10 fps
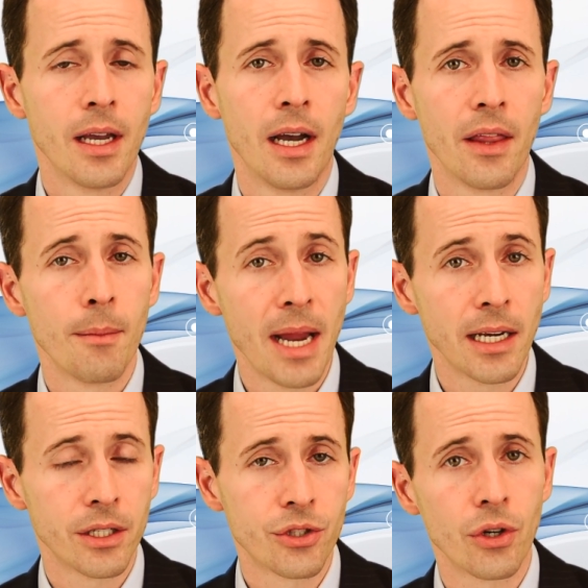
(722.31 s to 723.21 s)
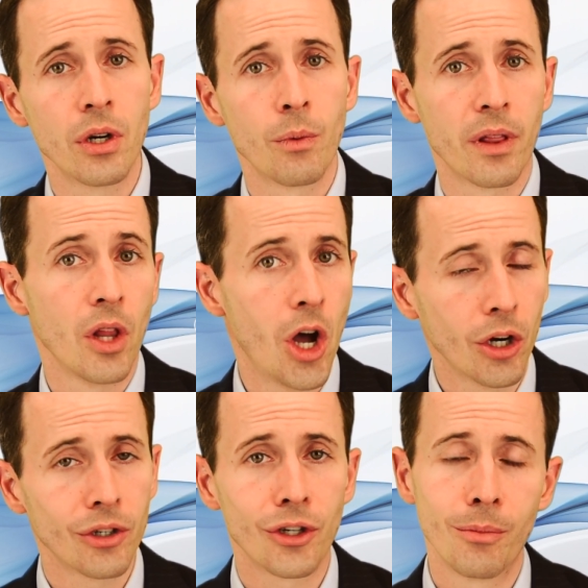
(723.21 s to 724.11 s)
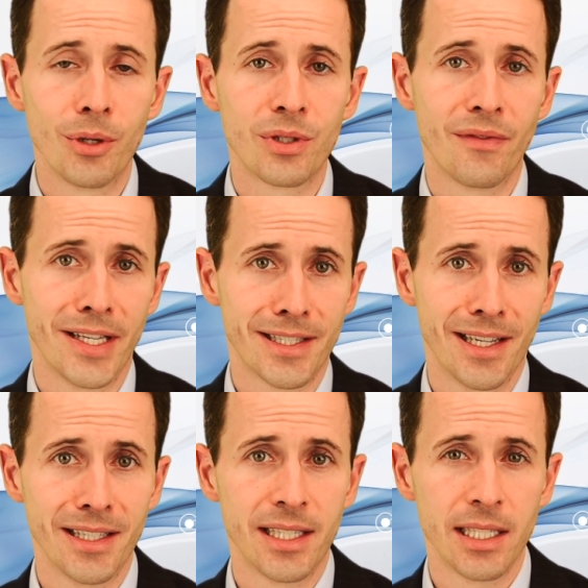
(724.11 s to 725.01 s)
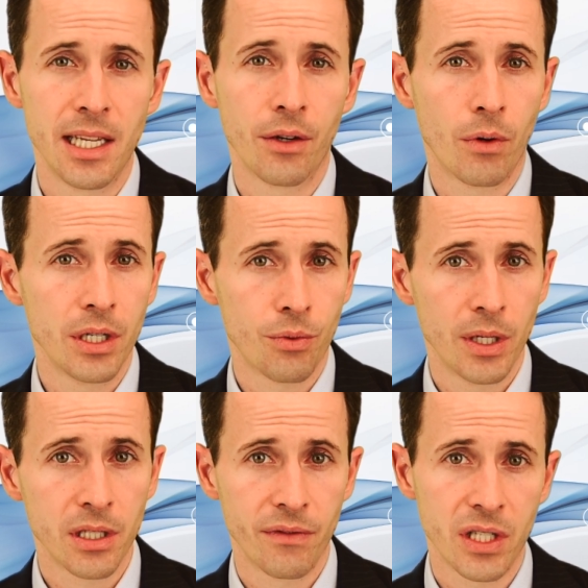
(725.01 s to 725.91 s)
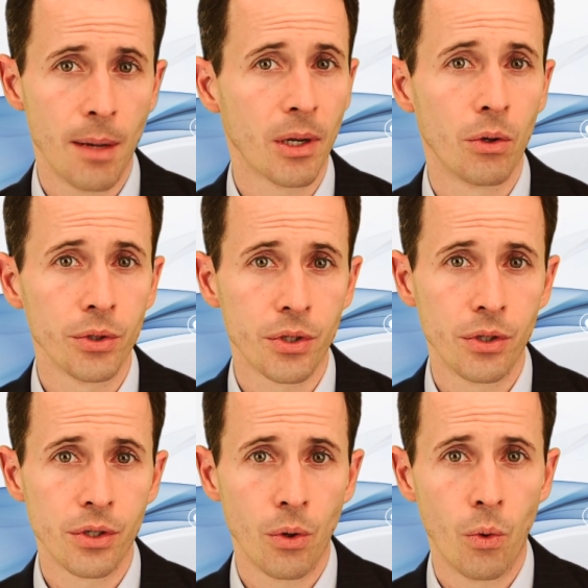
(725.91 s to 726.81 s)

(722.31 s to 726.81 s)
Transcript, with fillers: Uh, the main concern with longer-term use of NSAIDs is the increased risk of stomach ulcers